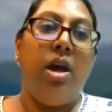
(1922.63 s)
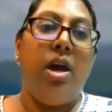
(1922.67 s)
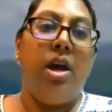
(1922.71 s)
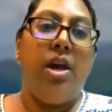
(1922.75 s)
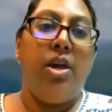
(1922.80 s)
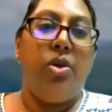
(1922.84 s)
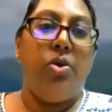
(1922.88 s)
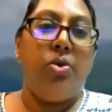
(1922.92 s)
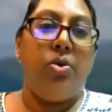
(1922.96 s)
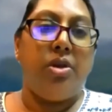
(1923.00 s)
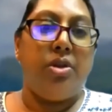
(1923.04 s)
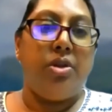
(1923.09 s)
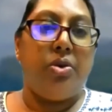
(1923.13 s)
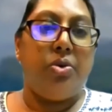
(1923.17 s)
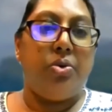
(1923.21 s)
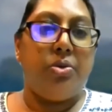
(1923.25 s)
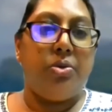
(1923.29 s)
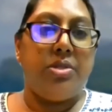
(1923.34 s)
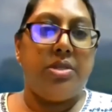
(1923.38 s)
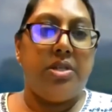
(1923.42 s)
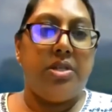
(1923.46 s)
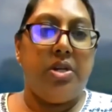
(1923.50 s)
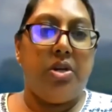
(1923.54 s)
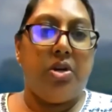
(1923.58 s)
You can go to
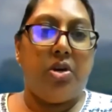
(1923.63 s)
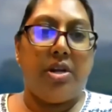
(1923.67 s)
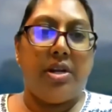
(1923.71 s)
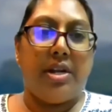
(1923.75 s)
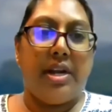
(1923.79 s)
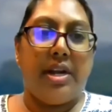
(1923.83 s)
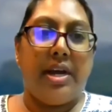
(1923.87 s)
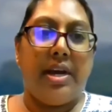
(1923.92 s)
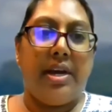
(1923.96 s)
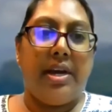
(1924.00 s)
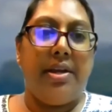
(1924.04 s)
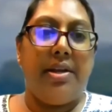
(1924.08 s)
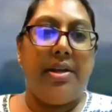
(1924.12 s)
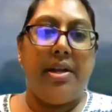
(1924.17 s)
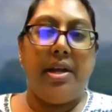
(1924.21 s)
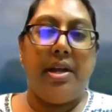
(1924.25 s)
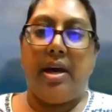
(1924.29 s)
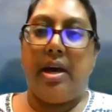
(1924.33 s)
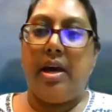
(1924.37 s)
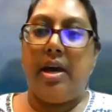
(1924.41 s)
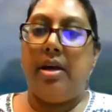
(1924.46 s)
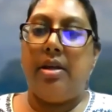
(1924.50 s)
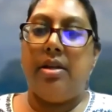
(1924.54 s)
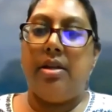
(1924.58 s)
the hotline
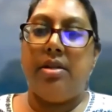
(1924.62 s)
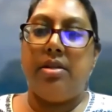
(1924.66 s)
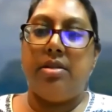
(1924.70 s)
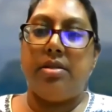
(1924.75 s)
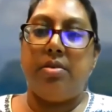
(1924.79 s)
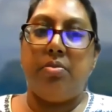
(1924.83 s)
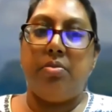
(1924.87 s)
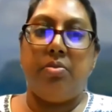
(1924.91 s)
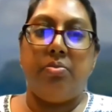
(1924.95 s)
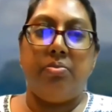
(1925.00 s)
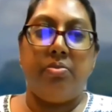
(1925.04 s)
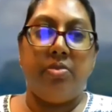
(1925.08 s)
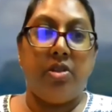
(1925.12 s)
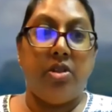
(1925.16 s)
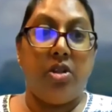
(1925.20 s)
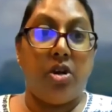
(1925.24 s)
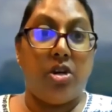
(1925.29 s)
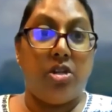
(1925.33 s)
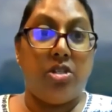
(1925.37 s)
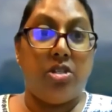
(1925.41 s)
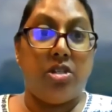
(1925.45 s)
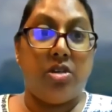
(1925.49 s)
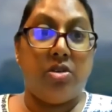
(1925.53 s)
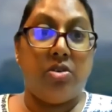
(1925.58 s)
and
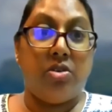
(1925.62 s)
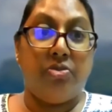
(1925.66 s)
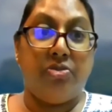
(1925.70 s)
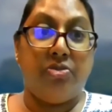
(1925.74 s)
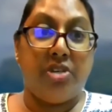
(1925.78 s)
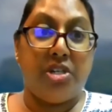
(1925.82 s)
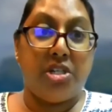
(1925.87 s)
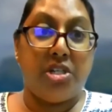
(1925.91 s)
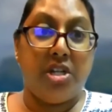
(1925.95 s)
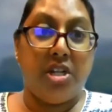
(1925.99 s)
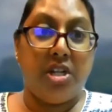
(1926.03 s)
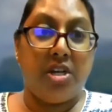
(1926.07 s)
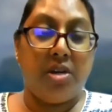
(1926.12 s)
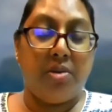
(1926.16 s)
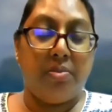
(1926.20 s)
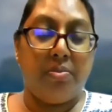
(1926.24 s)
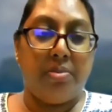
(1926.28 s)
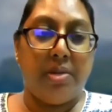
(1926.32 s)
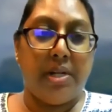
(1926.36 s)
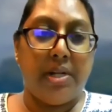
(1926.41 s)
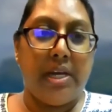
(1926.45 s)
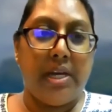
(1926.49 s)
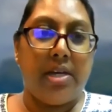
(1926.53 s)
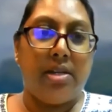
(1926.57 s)
lodge an official
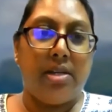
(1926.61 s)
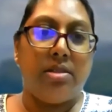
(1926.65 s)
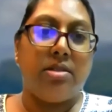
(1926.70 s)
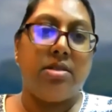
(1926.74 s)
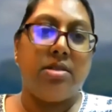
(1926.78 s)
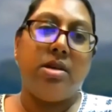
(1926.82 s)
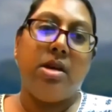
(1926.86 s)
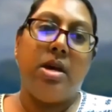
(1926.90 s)
complaint.